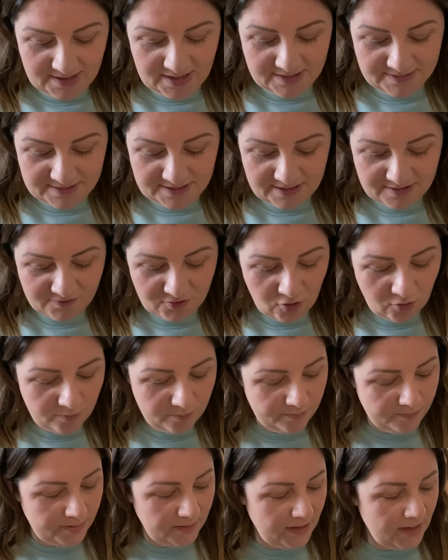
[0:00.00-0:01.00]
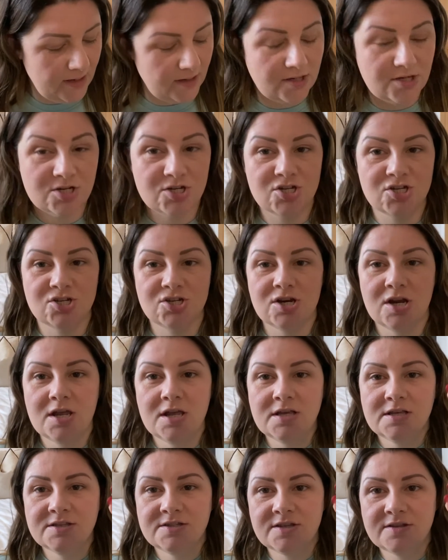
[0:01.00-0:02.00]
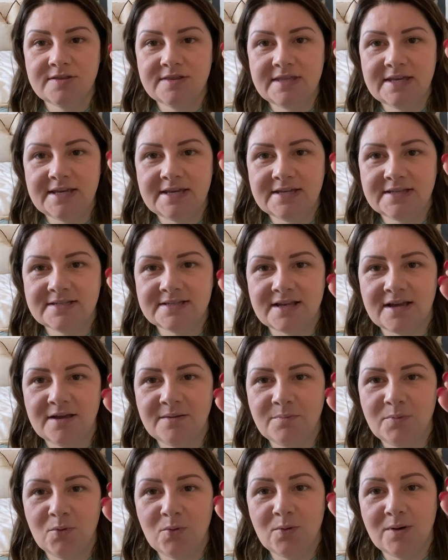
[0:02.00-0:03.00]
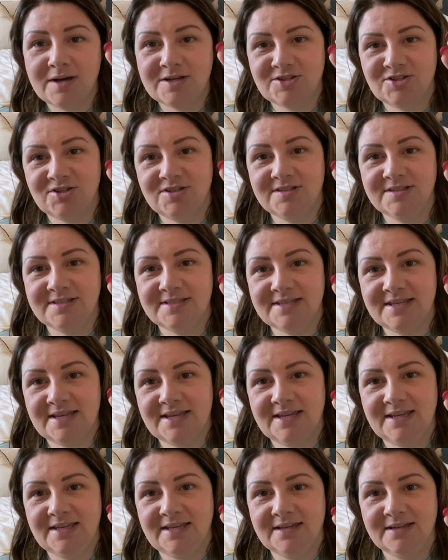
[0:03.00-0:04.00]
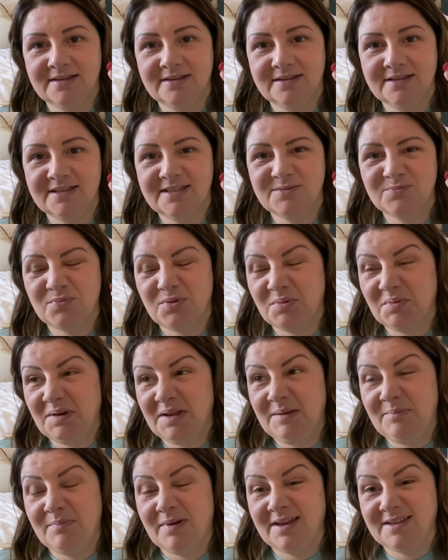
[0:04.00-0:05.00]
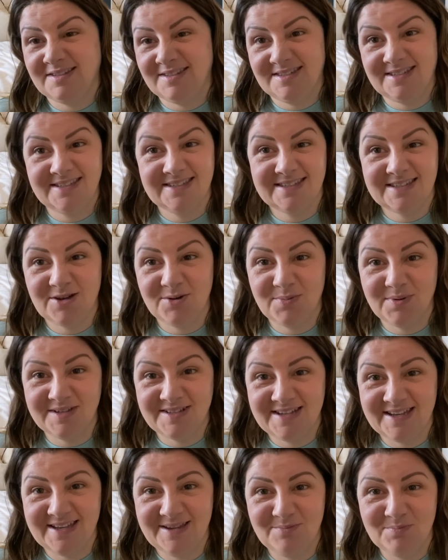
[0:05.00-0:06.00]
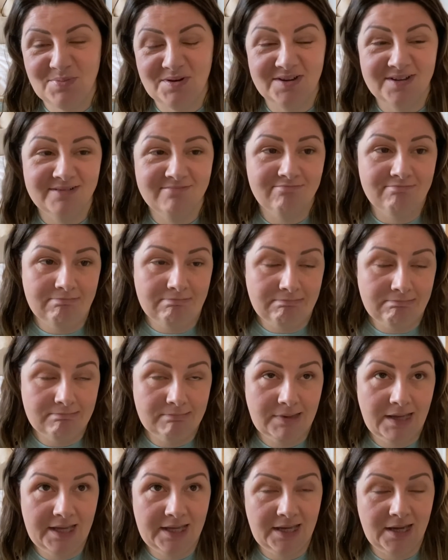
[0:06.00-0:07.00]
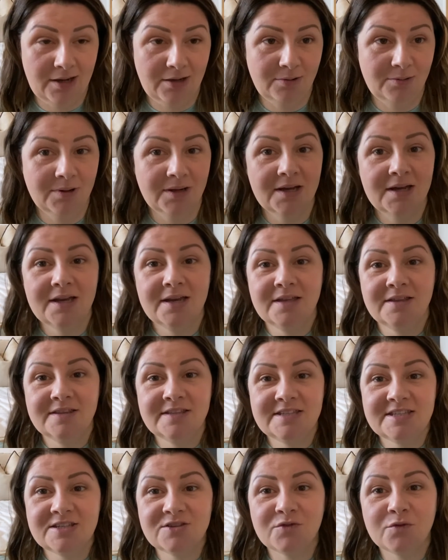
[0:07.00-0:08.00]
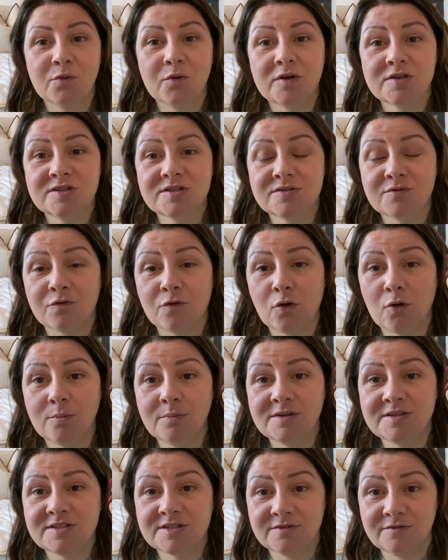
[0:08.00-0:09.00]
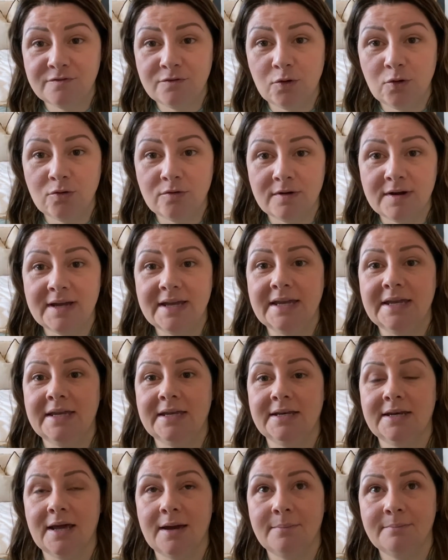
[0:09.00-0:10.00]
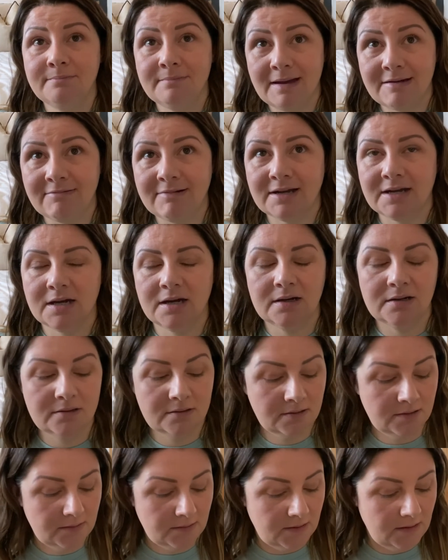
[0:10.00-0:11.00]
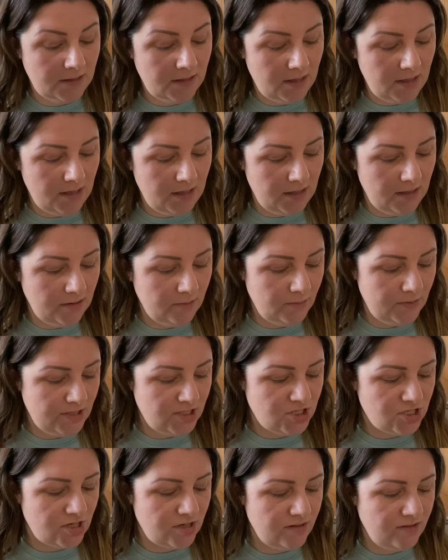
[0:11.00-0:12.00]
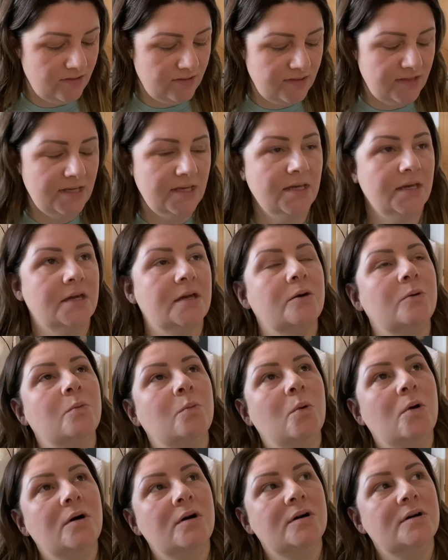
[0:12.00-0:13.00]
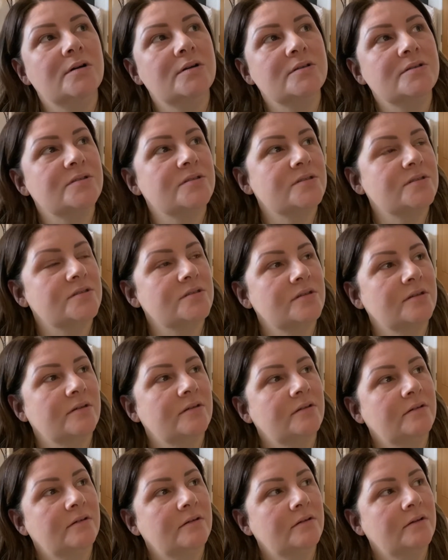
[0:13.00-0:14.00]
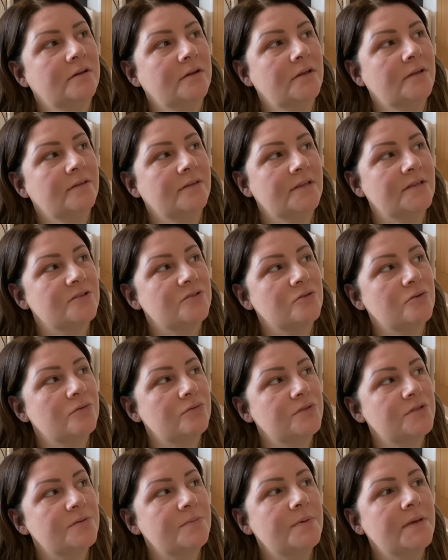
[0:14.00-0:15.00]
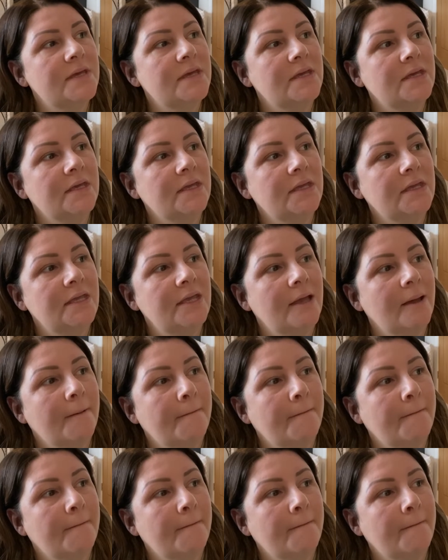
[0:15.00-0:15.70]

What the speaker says: And then I've got blush. So this I bought, as you can see, is probably past its sell by date, but hey ho. This is for us from Sephora in America, which I think was, that's got to be